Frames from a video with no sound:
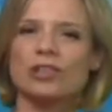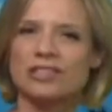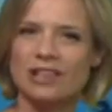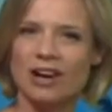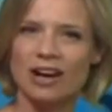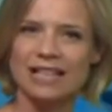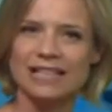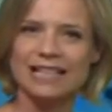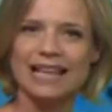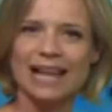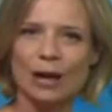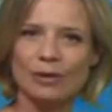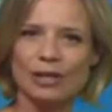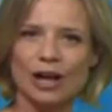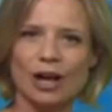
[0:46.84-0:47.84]
the sky is
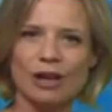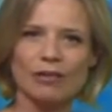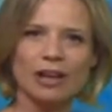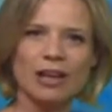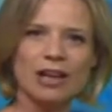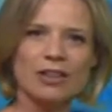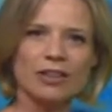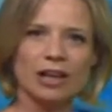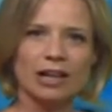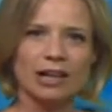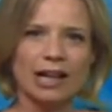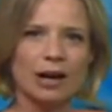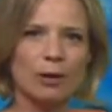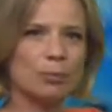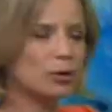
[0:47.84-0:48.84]
clouding over, the
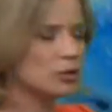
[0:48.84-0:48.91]
cloud